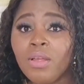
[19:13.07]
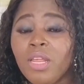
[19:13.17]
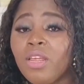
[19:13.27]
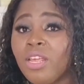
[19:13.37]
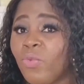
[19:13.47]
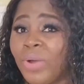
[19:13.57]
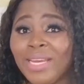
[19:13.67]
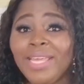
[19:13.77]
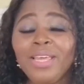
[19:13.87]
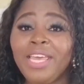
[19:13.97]
When
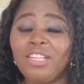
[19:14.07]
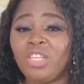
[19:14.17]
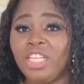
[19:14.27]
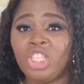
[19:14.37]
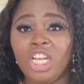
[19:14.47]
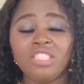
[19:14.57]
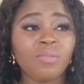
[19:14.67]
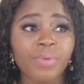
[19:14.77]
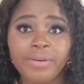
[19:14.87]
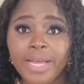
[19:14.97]
they changed the
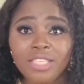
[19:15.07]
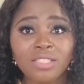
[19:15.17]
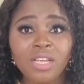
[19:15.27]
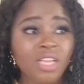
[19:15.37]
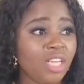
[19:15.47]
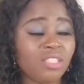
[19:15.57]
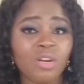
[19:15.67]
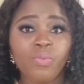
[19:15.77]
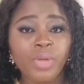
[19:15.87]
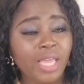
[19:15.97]
barrage, instead
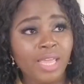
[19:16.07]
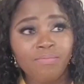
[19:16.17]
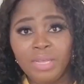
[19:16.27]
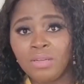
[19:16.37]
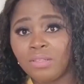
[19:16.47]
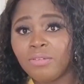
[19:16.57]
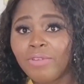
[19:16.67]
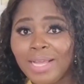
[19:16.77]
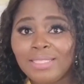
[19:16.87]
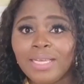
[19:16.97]
of him being on the
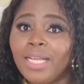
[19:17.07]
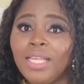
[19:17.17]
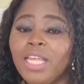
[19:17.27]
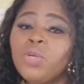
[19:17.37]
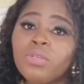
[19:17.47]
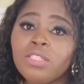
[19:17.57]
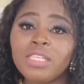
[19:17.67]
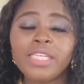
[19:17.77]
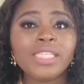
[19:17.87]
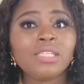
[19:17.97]
right side, he was
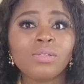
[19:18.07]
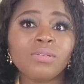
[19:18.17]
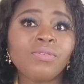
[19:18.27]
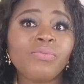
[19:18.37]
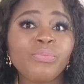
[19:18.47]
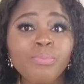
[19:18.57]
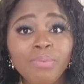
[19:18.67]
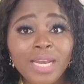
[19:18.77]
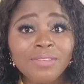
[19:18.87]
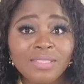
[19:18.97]
delegated on the
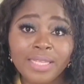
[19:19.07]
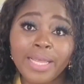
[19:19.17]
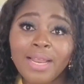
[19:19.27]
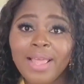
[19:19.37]
left side.